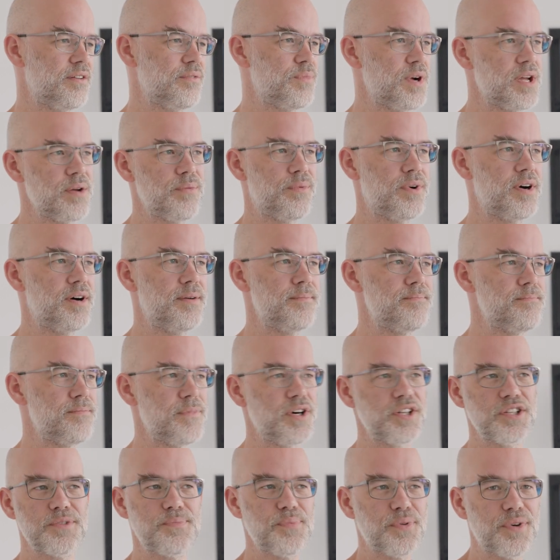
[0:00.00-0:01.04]
We want
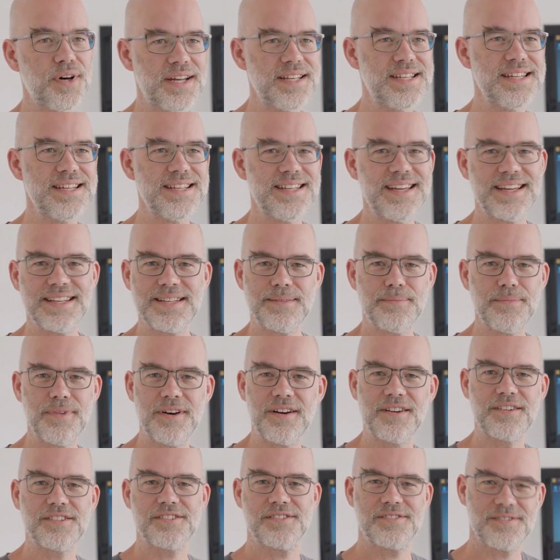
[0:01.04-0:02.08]
multiple ID data
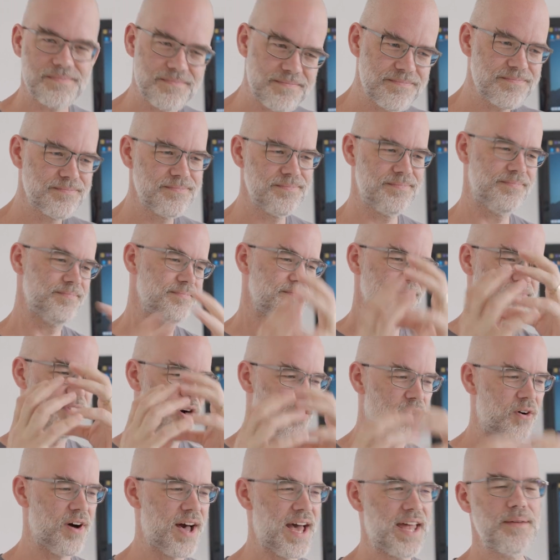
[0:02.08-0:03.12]
blocks,
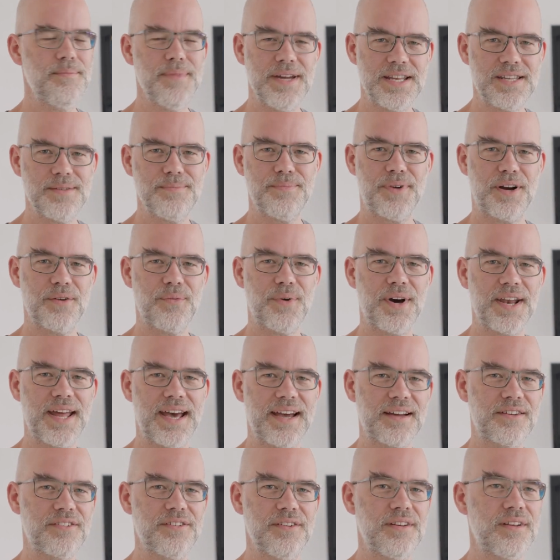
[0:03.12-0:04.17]
all animated by one
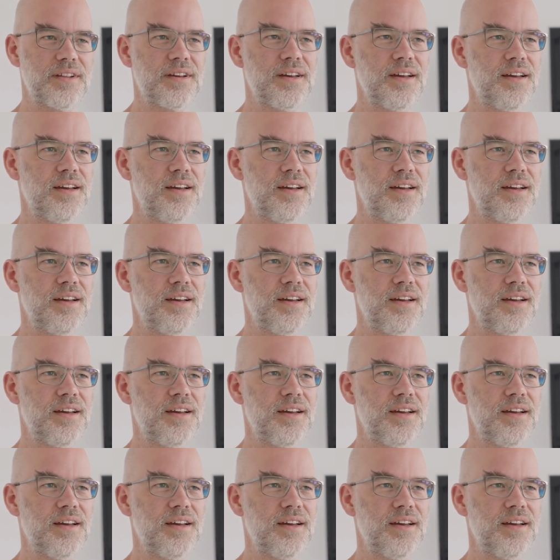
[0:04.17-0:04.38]
action.